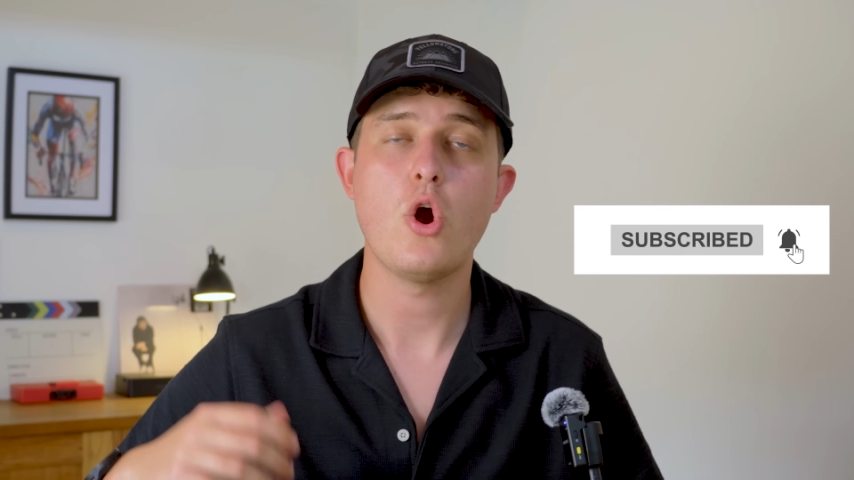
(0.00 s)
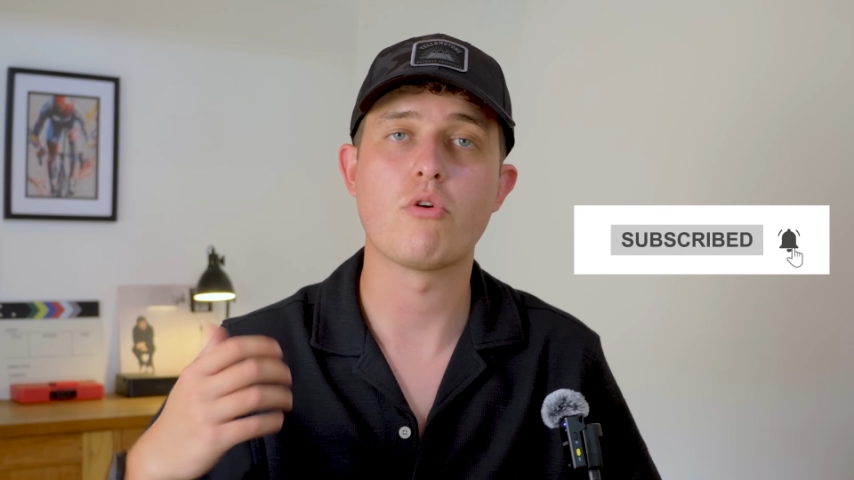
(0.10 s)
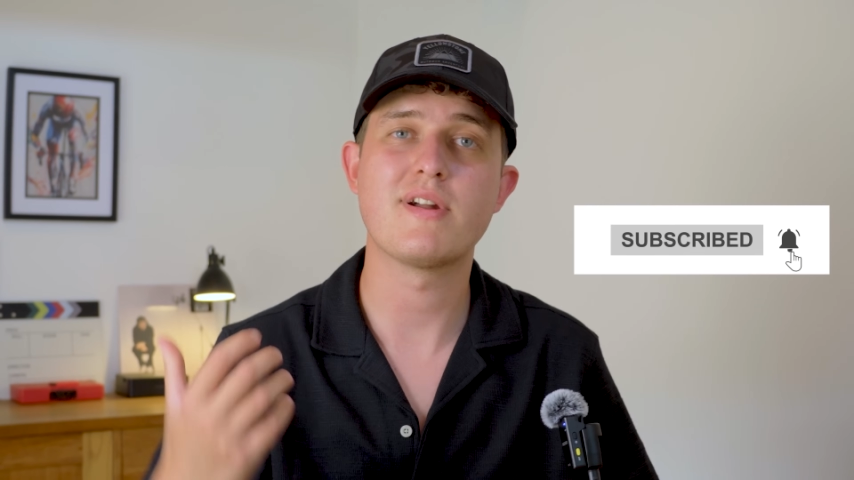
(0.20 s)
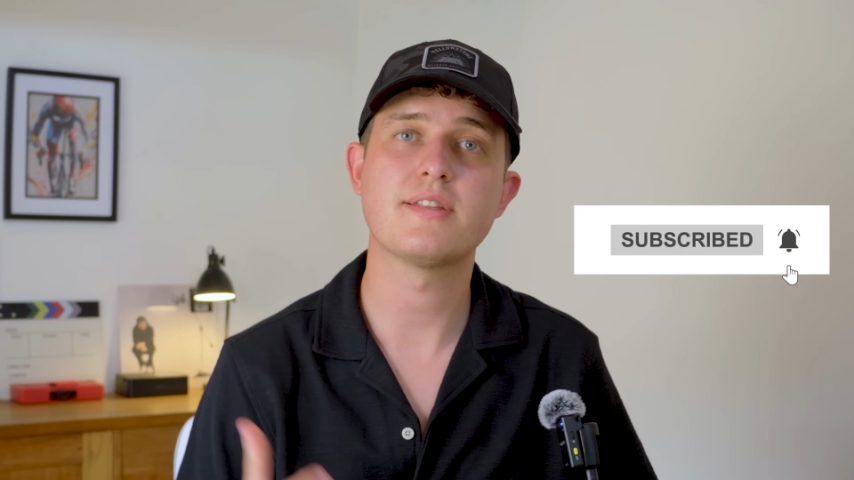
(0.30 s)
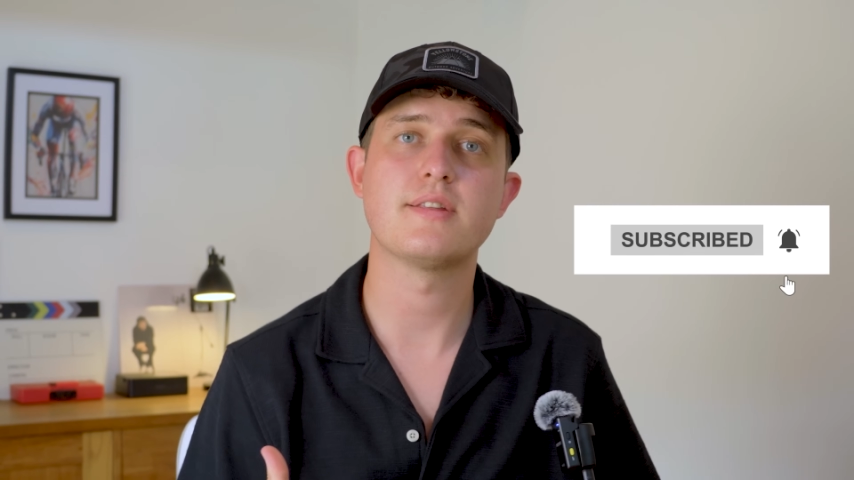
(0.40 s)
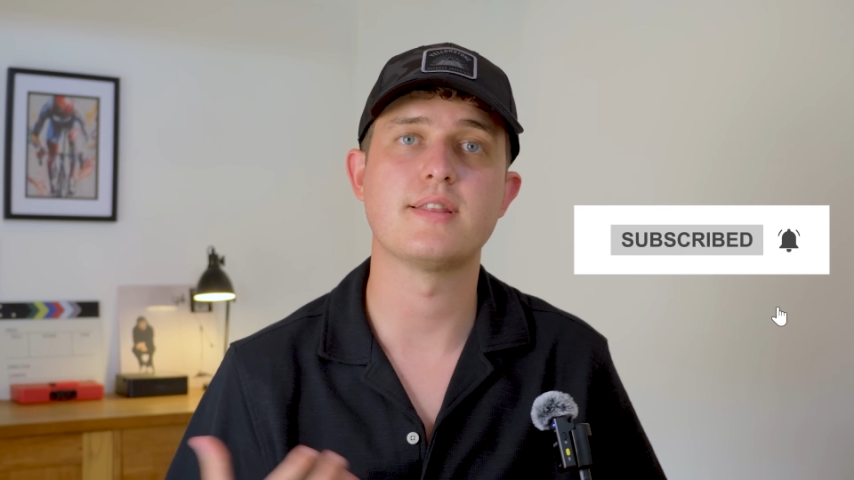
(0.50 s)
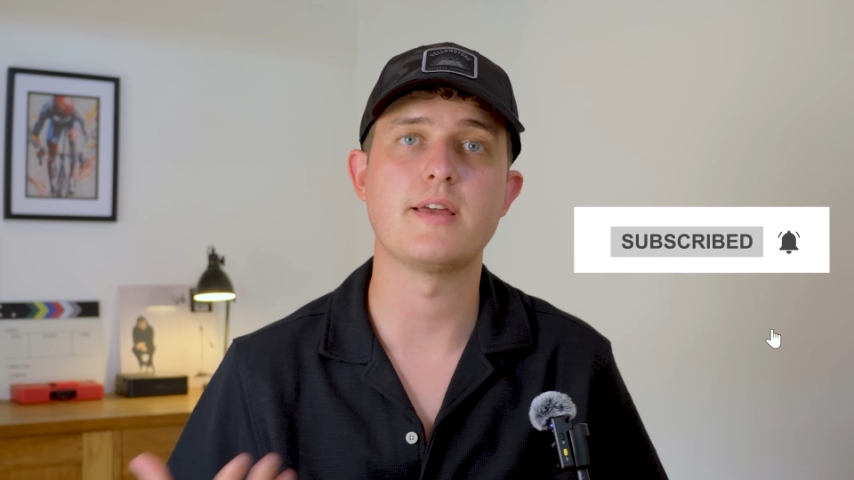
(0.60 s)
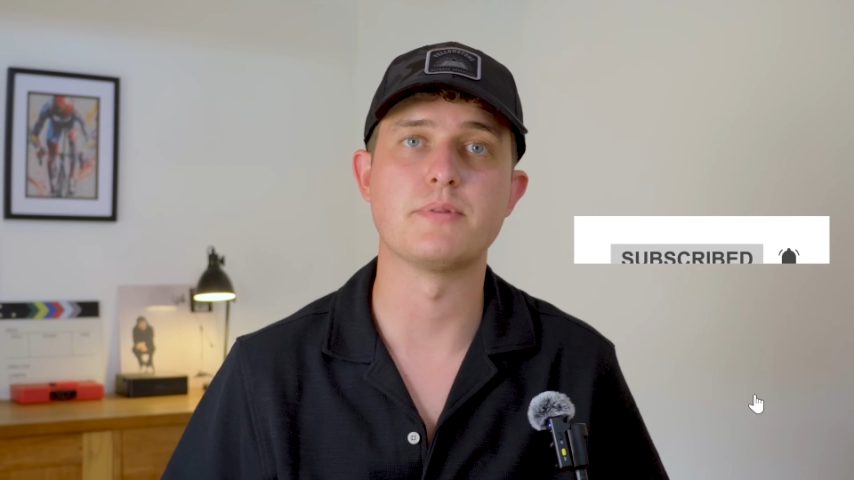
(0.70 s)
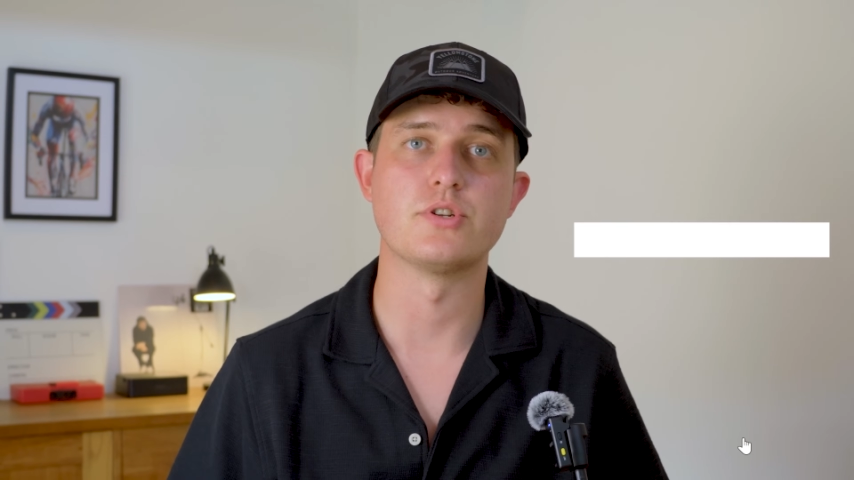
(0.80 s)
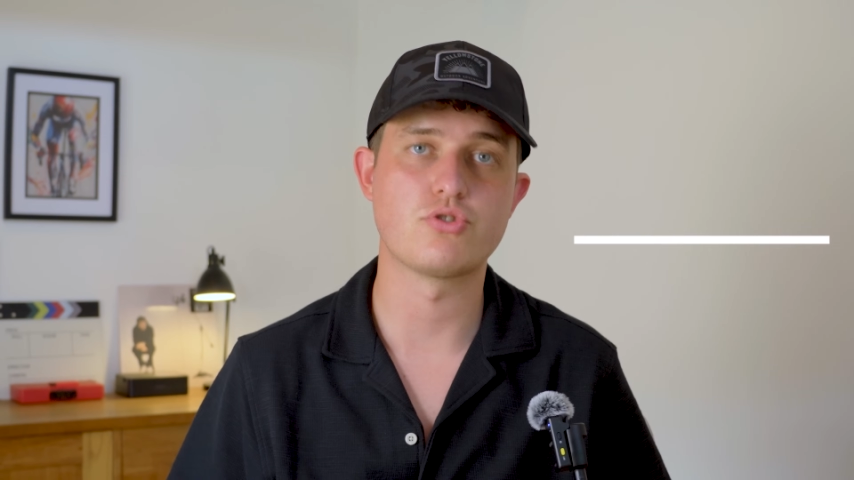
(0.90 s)
or anything
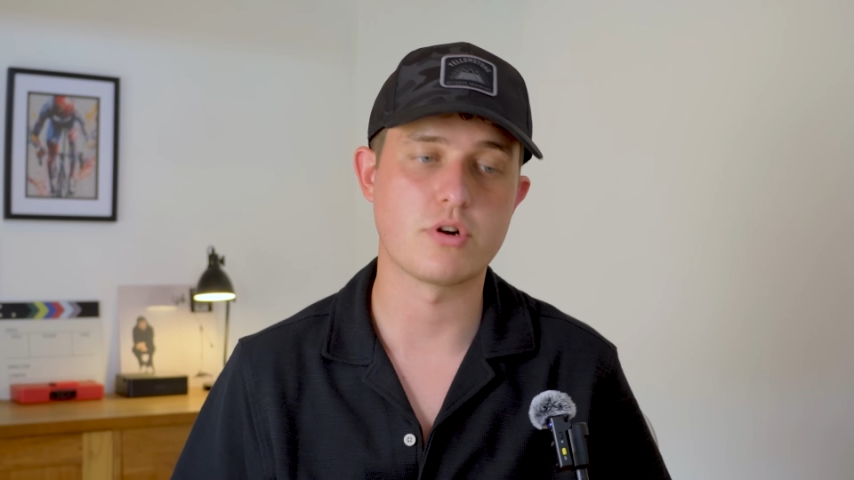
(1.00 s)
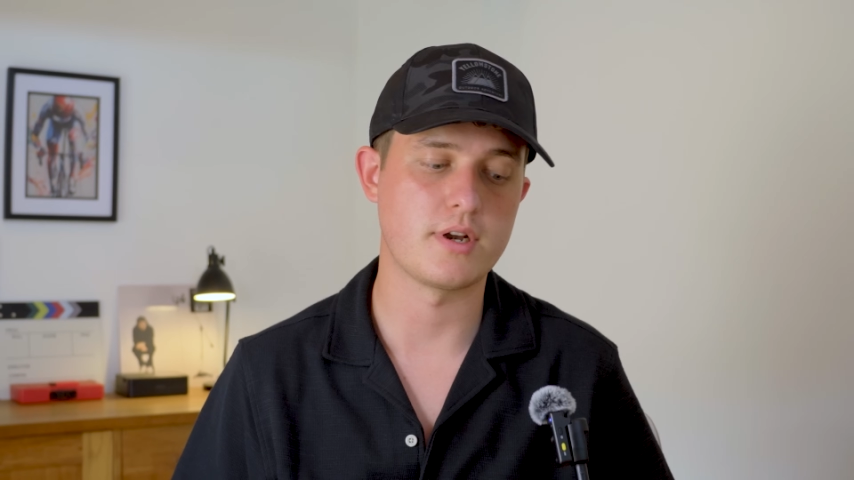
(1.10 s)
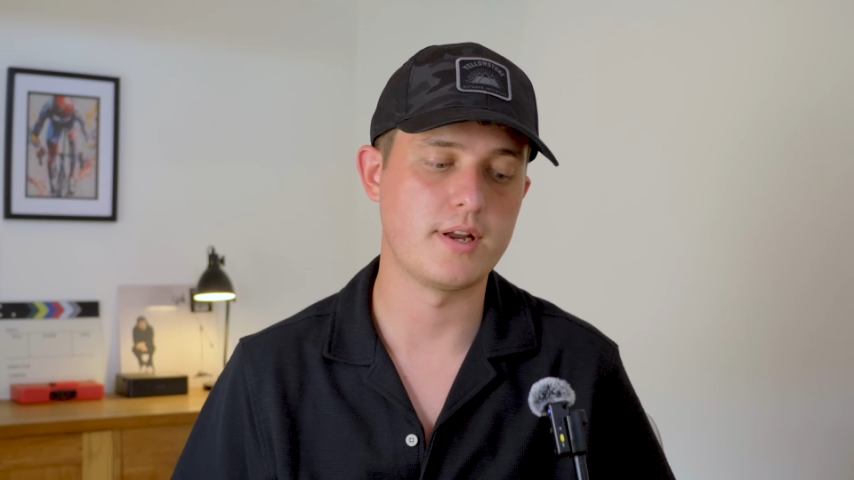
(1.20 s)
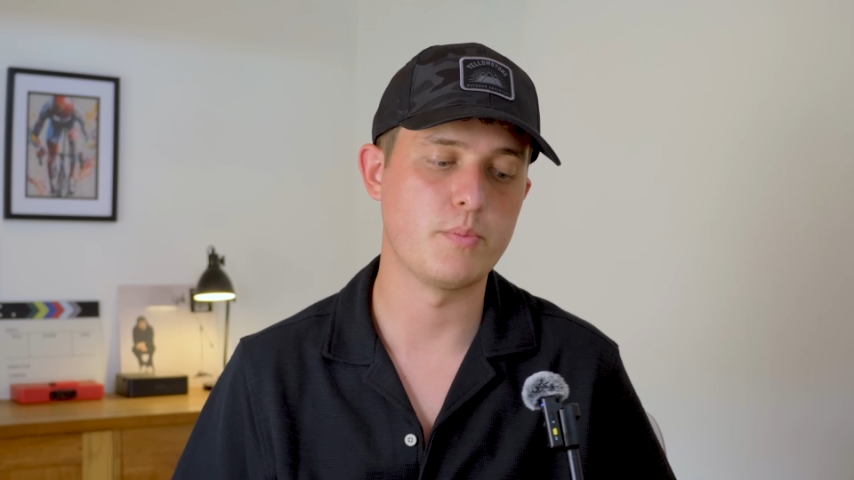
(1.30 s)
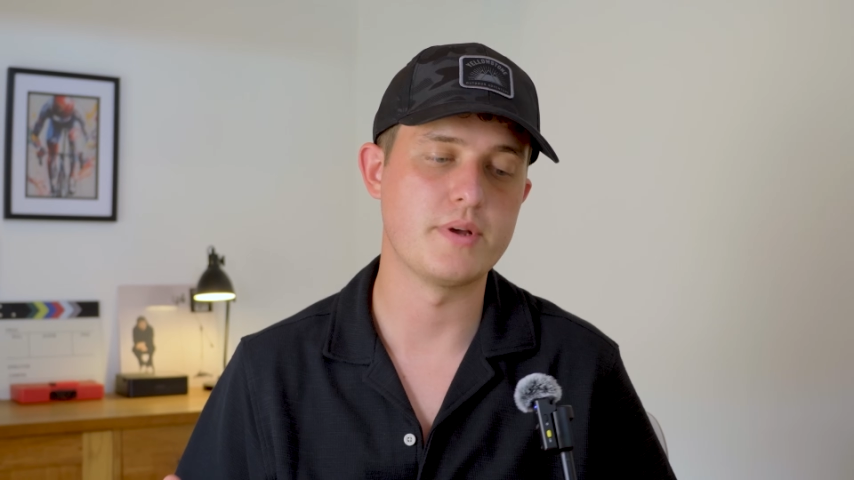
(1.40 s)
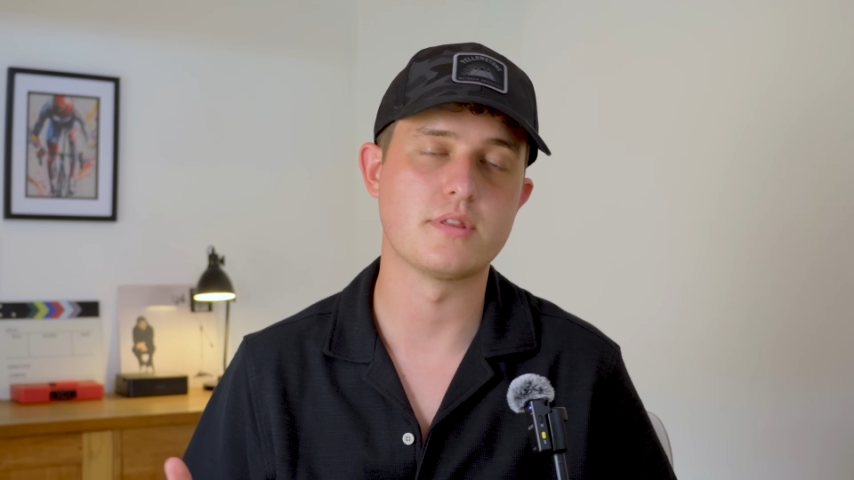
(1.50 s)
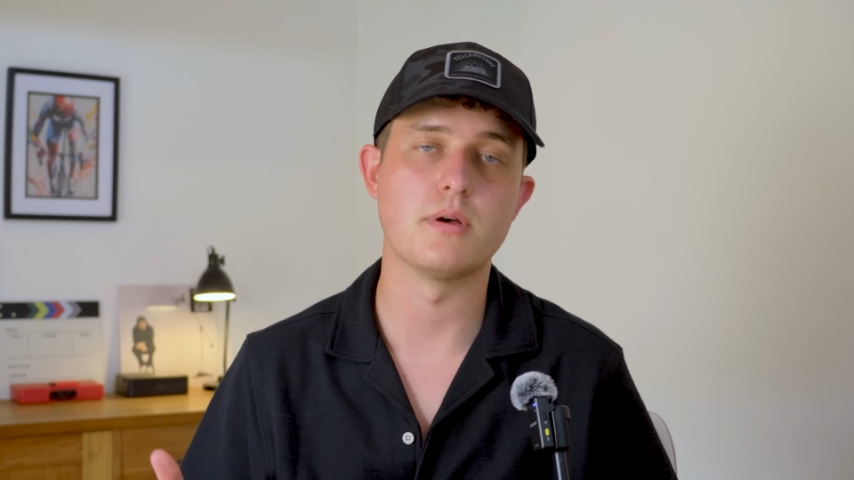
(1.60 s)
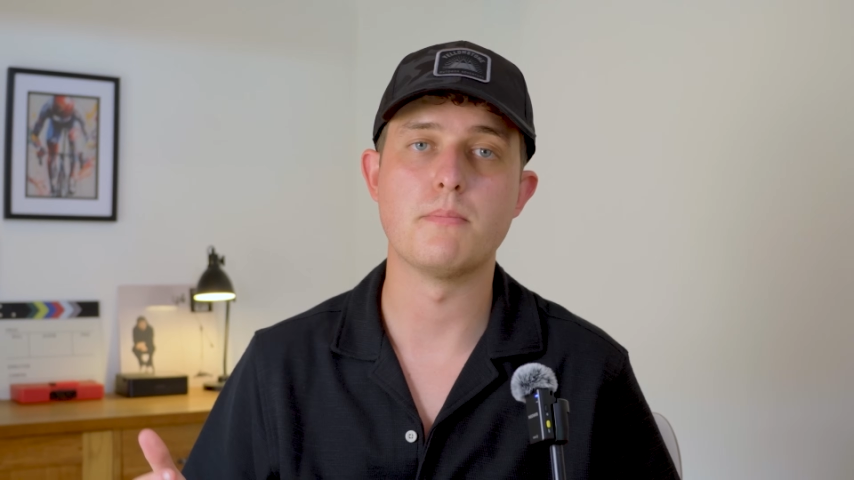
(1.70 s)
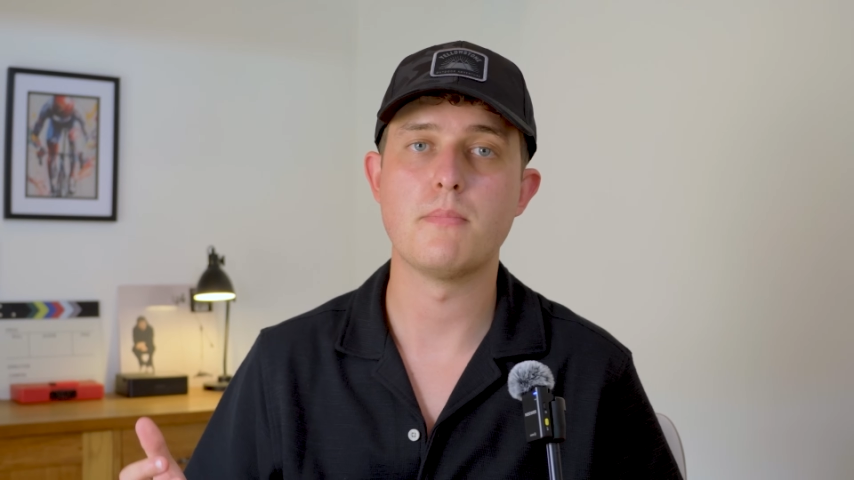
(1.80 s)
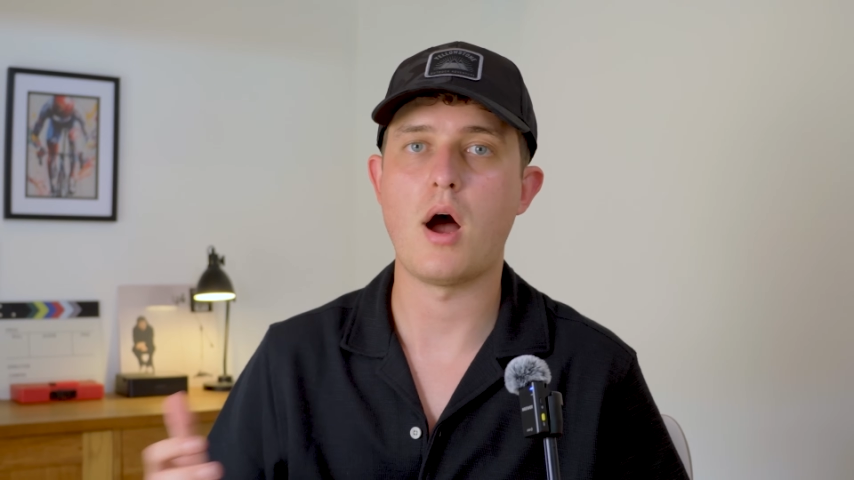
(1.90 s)
they've been struggling with
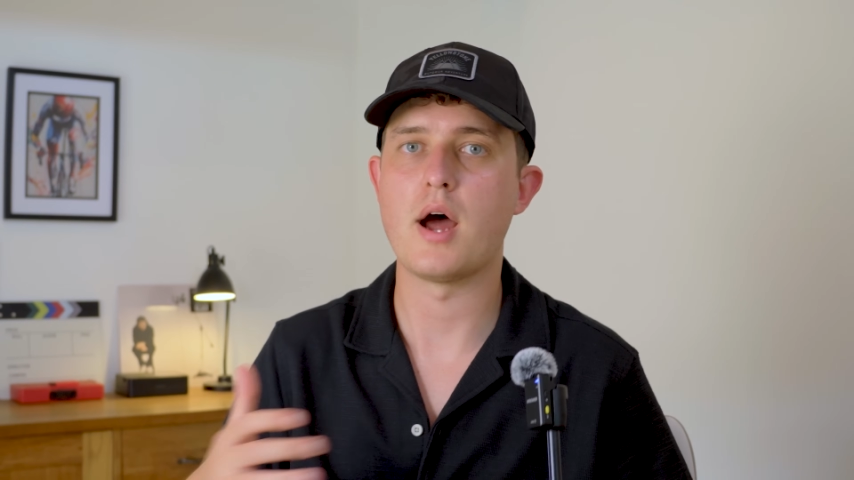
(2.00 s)
that